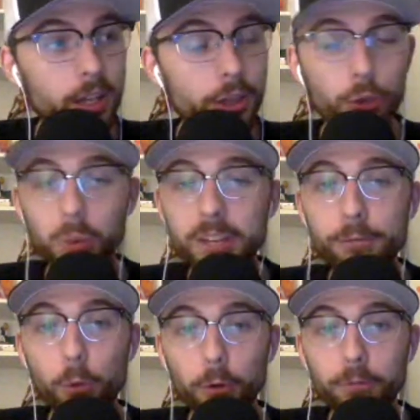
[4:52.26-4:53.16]

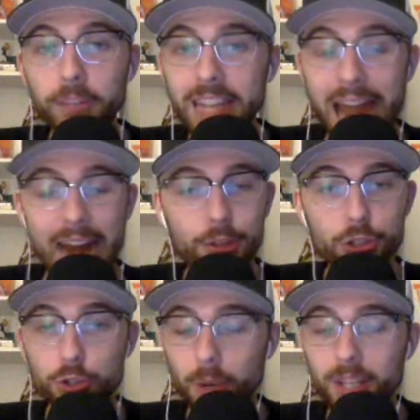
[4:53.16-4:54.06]
3-4 feet out of the
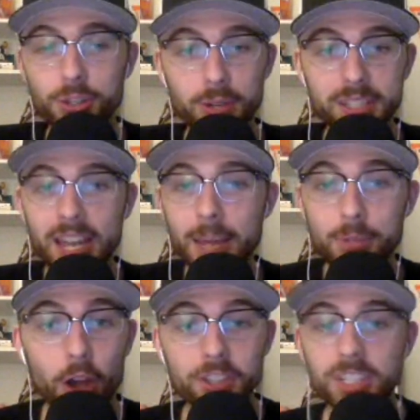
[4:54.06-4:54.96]
strike zone at
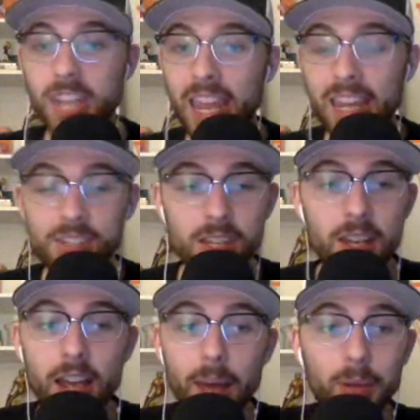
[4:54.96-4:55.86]
times. Austin Hayes,
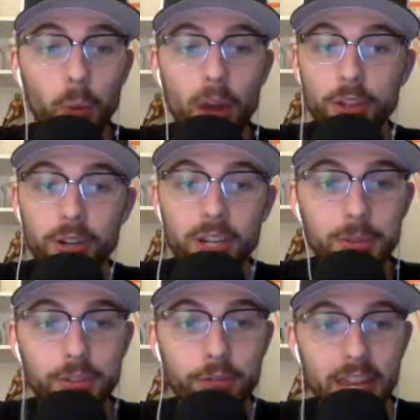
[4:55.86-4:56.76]
I mean, whether he
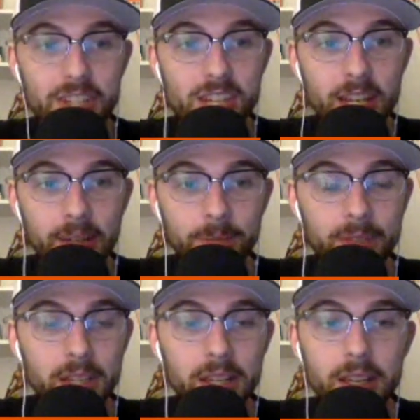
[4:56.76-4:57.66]
was facing
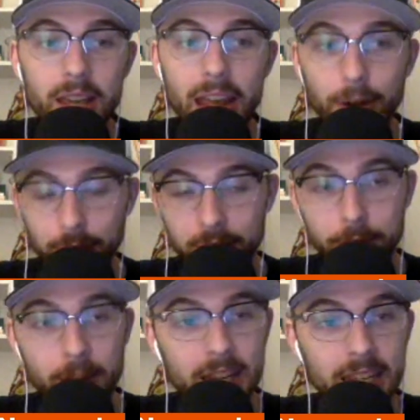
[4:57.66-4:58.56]
Eric
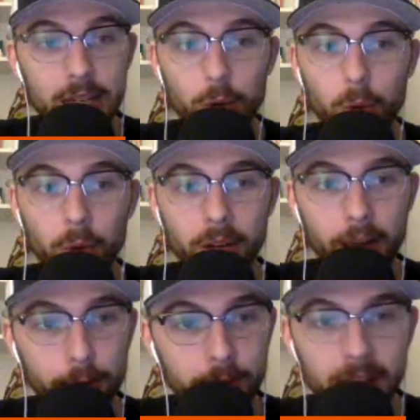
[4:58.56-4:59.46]
Fetty or
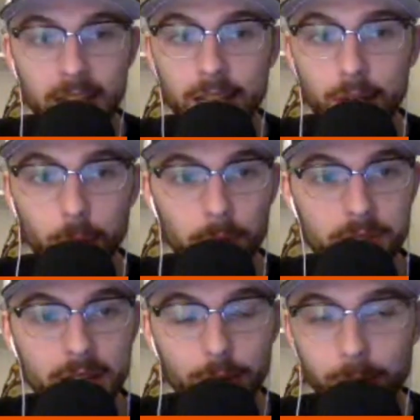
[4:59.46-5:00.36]
Kyle Finnegan or
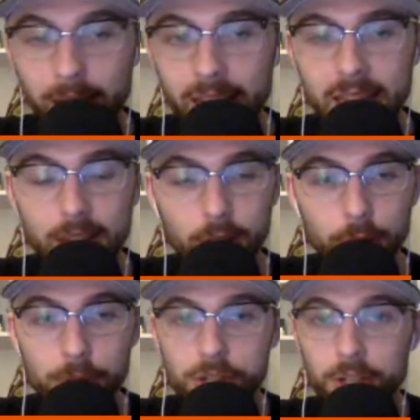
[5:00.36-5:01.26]
Tanner Rainey, the
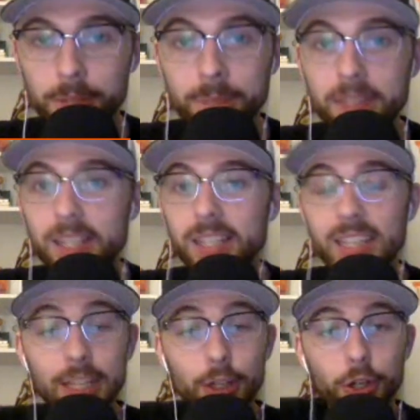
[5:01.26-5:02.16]
closer,
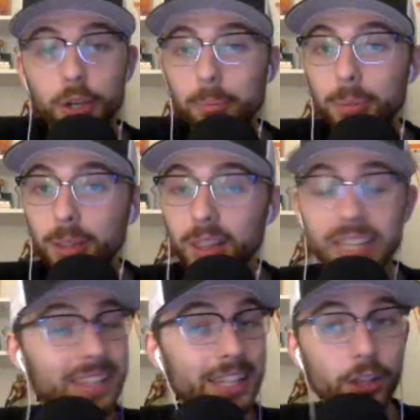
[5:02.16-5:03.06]
he looked
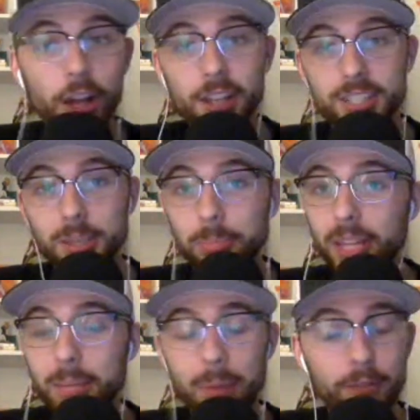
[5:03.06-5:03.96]
completely lost at the
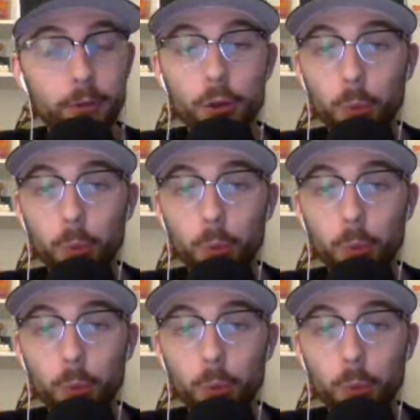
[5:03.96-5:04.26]
plate, by far